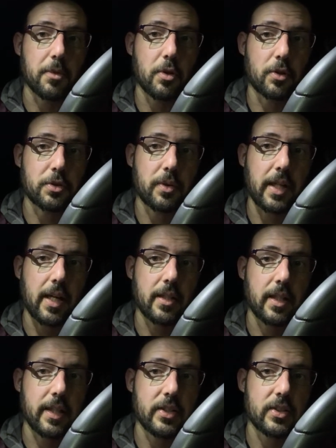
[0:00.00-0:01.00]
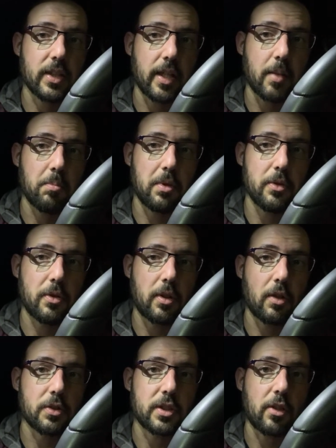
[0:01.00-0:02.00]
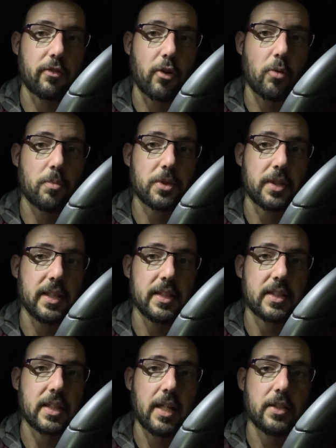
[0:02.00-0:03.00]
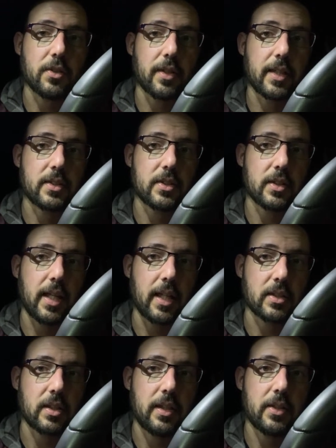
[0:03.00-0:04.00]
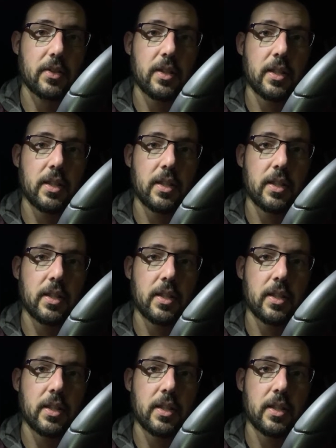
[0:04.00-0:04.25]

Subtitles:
You also get nice blue closed cell foams on the inside, so that's excellent.